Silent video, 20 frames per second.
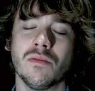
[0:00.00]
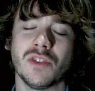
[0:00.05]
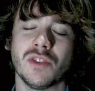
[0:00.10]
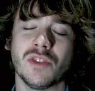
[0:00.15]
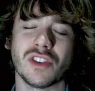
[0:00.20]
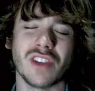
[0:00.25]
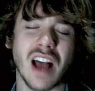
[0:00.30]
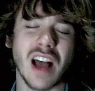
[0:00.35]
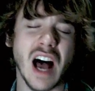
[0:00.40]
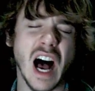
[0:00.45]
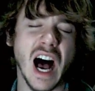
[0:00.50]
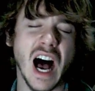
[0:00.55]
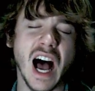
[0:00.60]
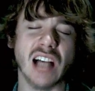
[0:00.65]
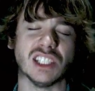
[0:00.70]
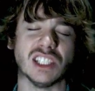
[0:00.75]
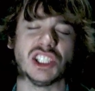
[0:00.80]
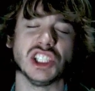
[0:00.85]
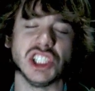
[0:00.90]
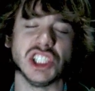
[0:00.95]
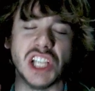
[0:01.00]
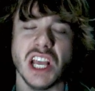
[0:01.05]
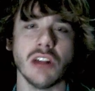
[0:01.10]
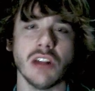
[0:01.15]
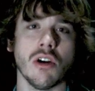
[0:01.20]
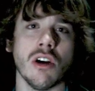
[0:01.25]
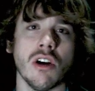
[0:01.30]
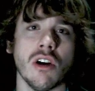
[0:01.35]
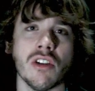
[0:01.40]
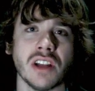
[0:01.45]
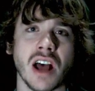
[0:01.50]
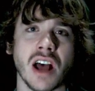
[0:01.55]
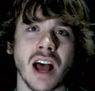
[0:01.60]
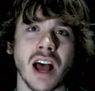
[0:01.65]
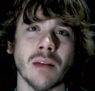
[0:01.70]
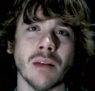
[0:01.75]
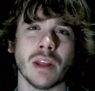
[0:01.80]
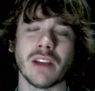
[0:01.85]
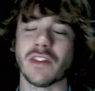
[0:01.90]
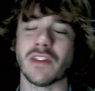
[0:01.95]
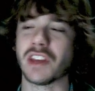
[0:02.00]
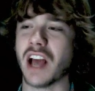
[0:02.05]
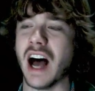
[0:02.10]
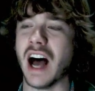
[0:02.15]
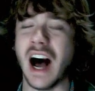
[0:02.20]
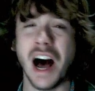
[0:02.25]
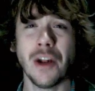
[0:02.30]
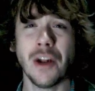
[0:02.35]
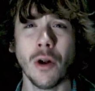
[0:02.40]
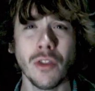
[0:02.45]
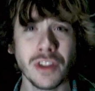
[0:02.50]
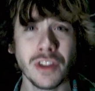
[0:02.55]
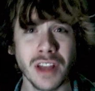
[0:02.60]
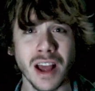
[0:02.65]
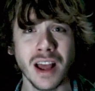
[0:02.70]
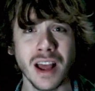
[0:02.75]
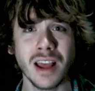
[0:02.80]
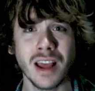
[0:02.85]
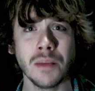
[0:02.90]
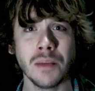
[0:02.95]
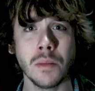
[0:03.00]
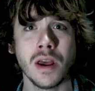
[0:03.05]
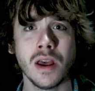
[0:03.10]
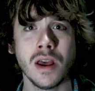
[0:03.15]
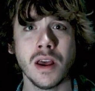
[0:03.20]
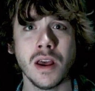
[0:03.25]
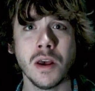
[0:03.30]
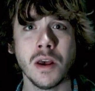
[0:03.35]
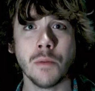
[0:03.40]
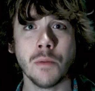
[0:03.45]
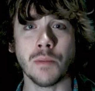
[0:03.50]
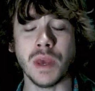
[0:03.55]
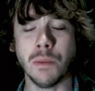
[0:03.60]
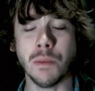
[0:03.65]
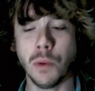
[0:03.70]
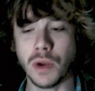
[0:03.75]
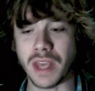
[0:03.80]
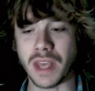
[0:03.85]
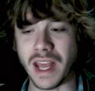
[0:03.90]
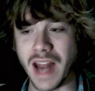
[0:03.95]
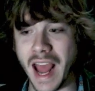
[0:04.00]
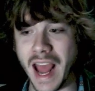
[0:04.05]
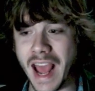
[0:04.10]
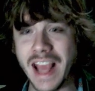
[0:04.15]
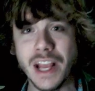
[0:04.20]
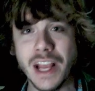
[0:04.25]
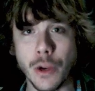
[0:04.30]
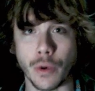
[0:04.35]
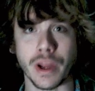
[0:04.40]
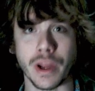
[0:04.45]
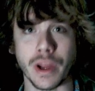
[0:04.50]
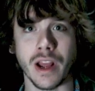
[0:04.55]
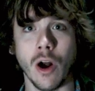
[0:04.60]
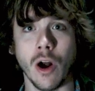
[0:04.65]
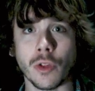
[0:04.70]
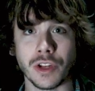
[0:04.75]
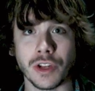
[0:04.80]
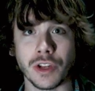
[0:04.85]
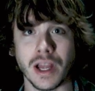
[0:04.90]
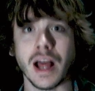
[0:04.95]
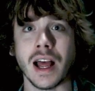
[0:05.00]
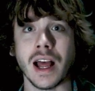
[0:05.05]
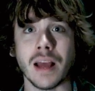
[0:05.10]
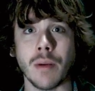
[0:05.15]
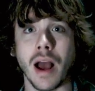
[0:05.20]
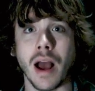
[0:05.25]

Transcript: just hot shit all the time, like if it's hot all the time, people get angry all the time.